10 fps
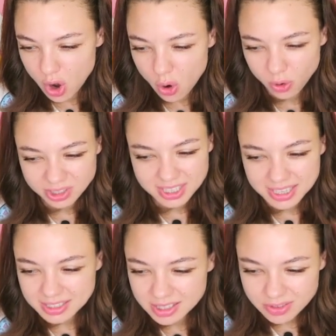He
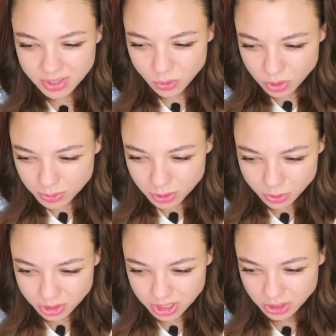smiled mysteriously
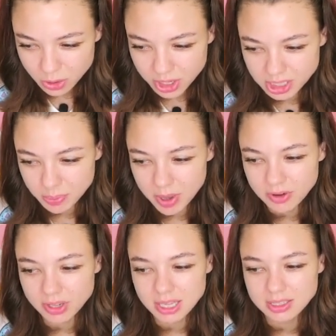and just then
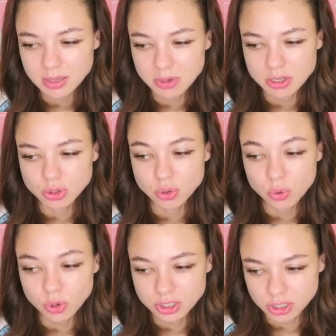Mike noticed
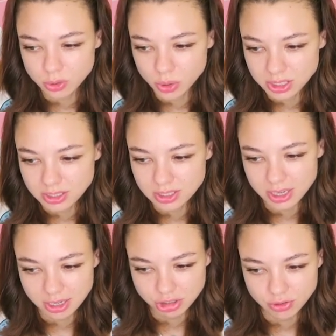another silhouette
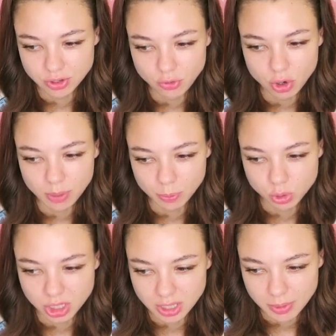sitting in his computer
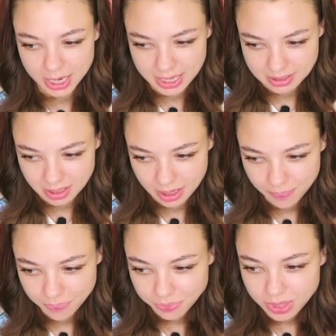chair.
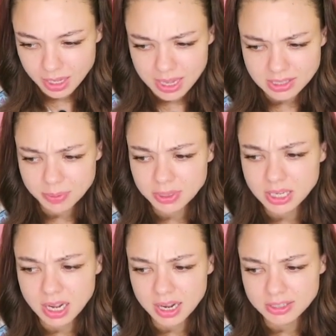It
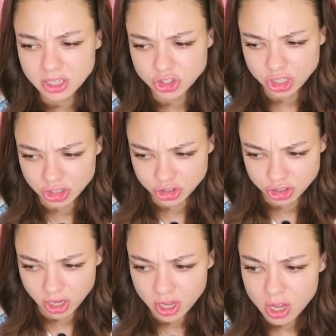was a woman,
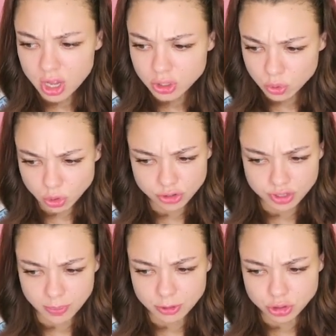
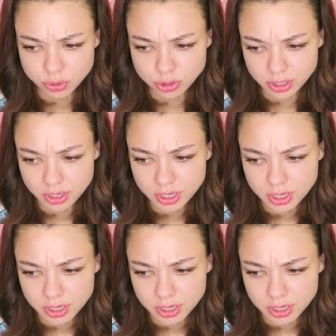also in a hood.